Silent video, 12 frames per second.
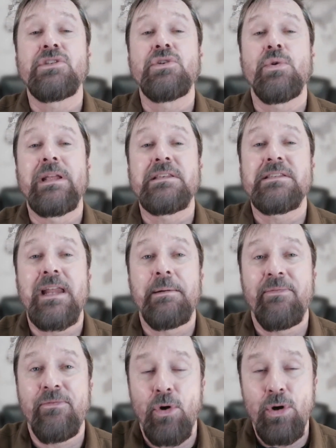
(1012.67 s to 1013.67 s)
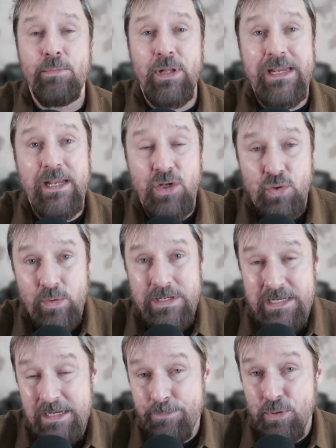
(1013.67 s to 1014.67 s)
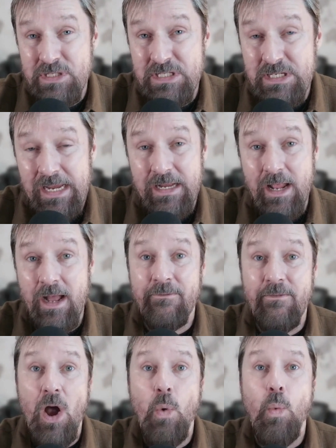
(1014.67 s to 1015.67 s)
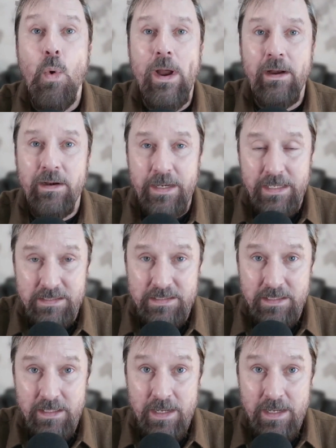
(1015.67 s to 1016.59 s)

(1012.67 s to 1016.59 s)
you can step firmly into a deeper state of awareness.